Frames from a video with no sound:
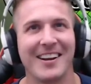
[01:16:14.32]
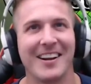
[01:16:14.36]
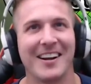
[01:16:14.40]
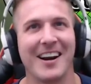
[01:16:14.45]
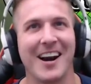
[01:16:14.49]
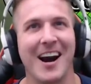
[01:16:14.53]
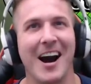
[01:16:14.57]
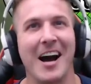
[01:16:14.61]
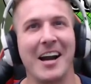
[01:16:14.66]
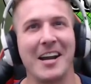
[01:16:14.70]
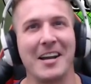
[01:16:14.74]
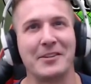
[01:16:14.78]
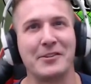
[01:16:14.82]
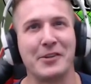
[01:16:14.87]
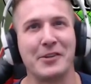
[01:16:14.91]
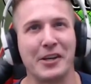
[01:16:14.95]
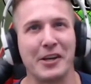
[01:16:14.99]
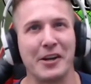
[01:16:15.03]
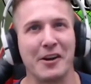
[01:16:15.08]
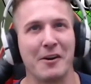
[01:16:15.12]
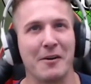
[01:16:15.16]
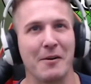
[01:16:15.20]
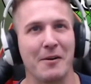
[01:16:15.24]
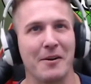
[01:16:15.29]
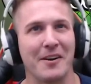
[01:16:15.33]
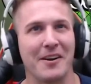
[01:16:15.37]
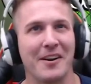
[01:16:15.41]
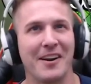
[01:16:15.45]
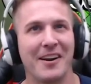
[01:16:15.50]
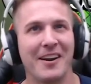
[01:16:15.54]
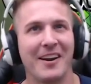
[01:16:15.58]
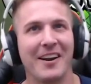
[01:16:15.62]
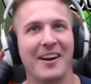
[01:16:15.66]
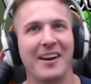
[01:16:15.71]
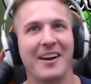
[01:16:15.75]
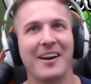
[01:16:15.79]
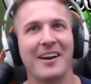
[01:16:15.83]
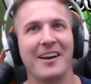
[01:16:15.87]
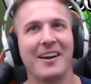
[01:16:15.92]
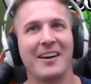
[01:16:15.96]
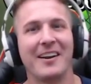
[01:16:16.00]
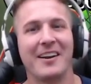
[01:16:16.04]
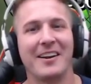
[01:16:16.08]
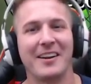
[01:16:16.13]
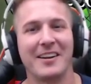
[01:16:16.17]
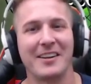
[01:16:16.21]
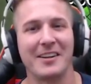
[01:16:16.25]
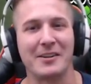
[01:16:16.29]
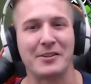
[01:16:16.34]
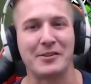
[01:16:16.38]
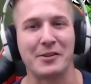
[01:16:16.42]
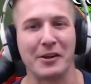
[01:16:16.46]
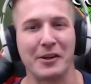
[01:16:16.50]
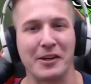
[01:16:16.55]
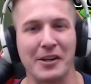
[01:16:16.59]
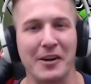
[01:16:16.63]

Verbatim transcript: Oh, you took your you took